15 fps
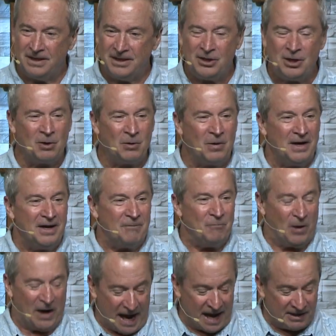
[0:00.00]
you know,
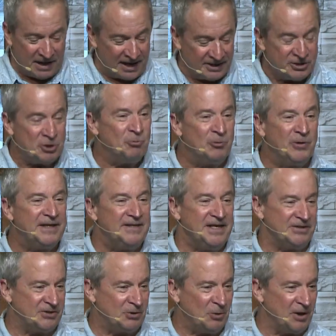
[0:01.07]
as you read these
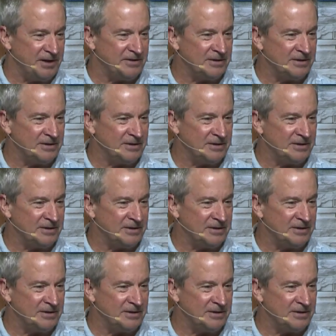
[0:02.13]
stories,